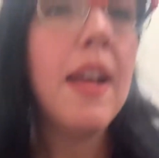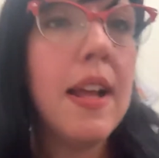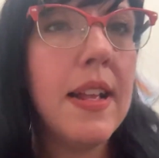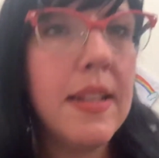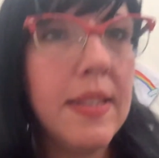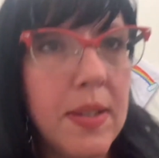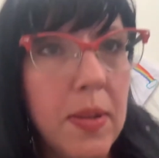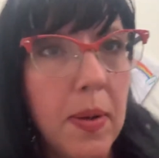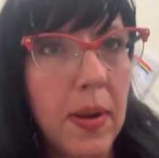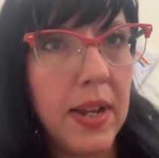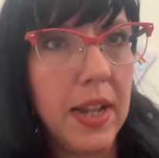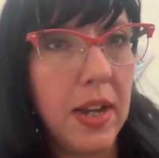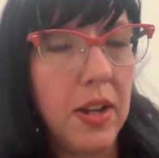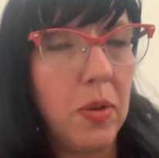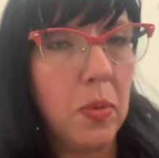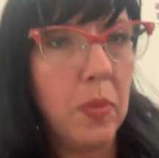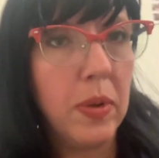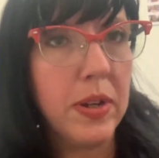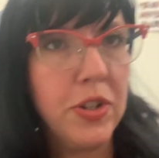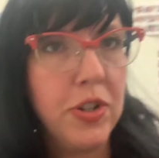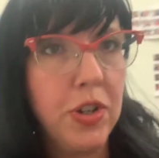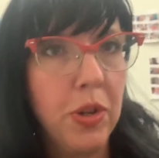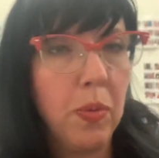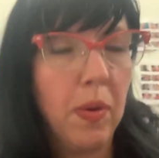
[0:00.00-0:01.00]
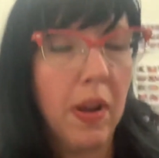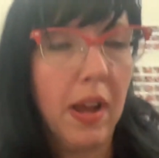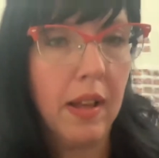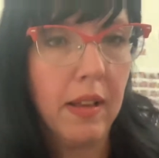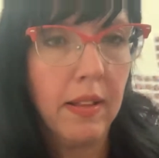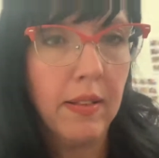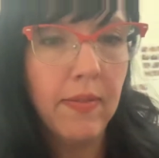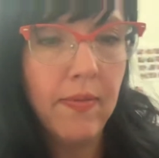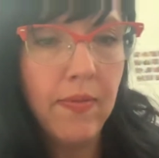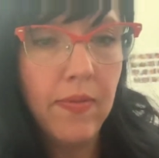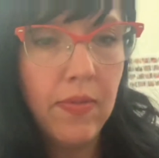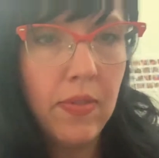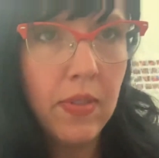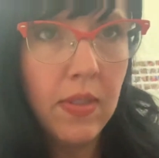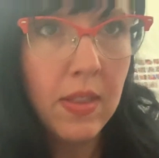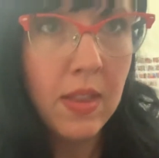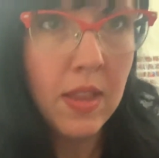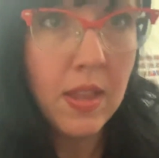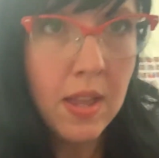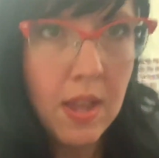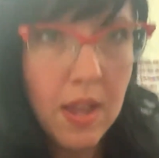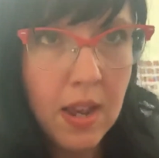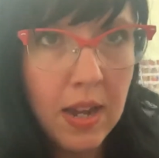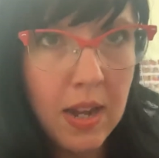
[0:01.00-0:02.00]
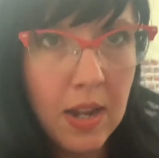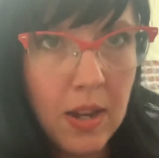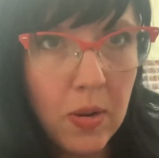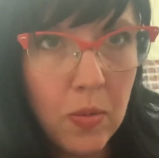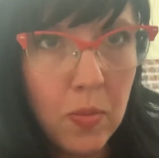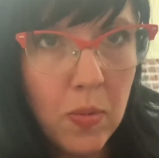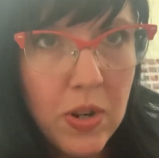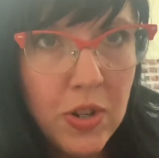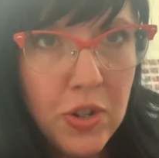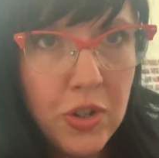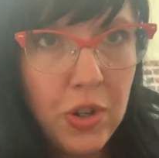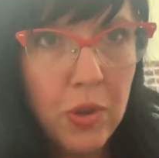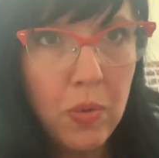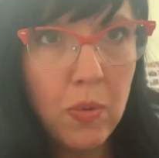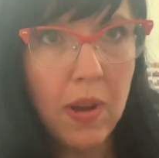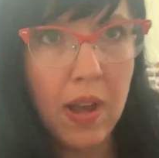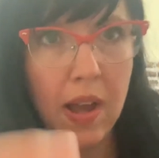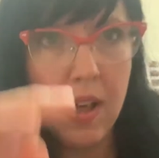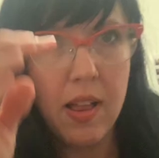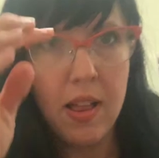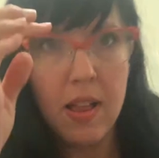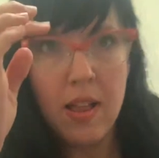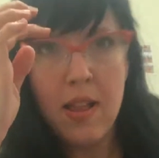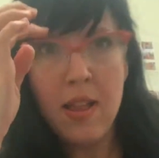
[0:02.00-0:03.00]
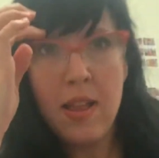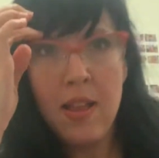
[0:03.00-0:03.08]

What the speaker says: And so I need to wish you well. I need to wish you well.